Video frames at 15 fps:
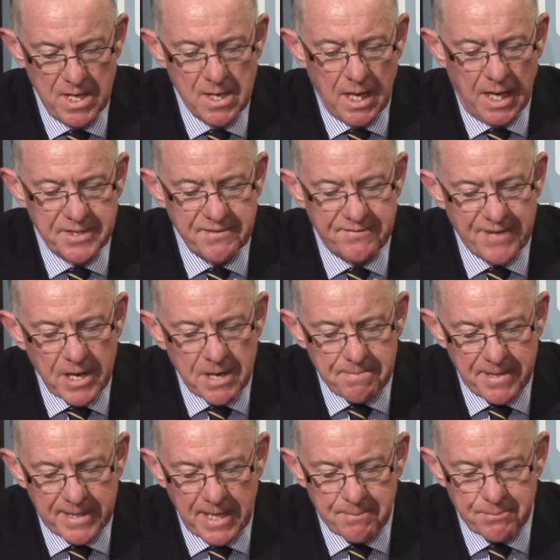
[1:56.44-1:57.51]
and
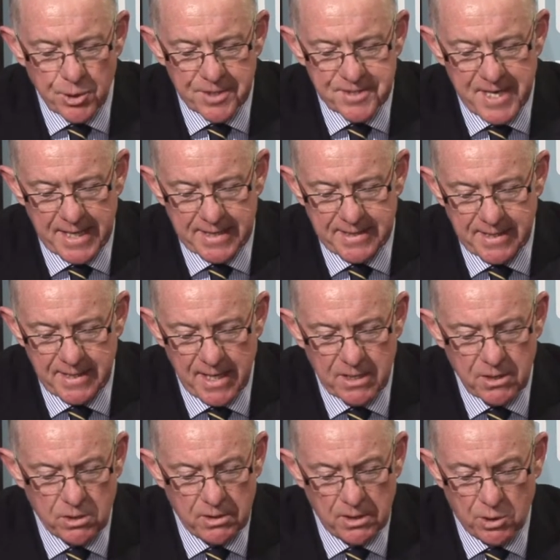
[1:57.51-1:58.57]
developing and protecting a
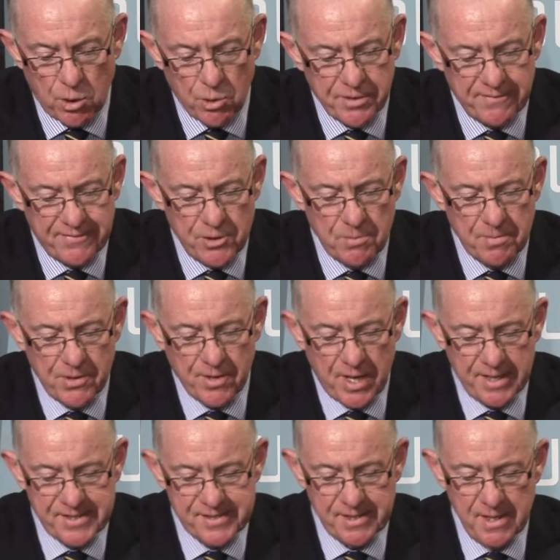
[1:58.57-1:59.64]
code of human
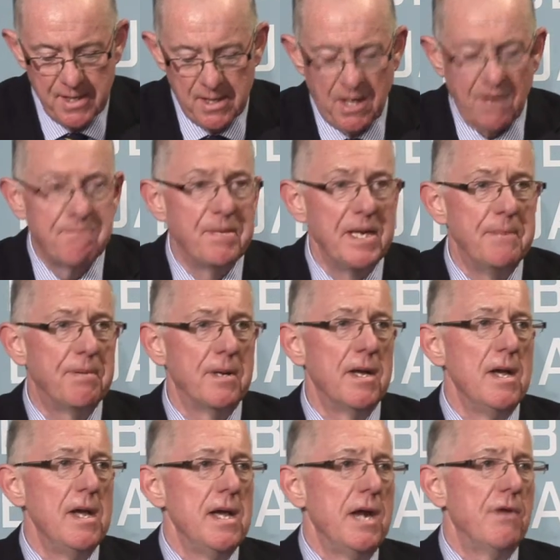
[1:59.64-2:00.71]
rights of people
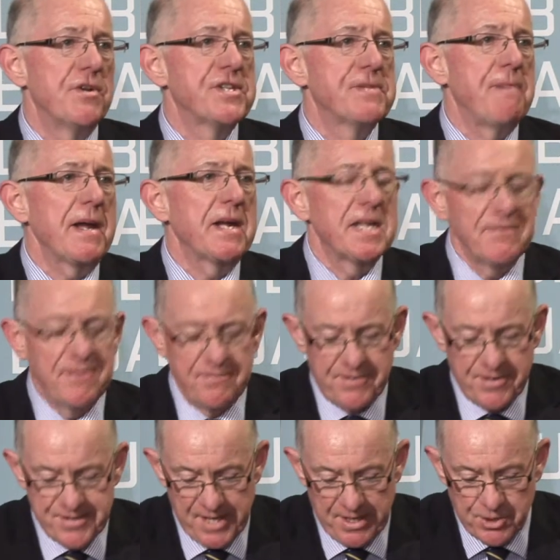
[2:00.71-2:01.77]
irrespective of
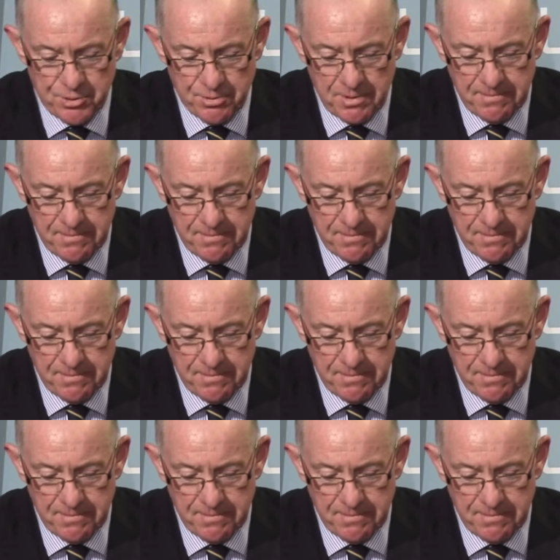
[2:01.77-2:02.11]
their sexual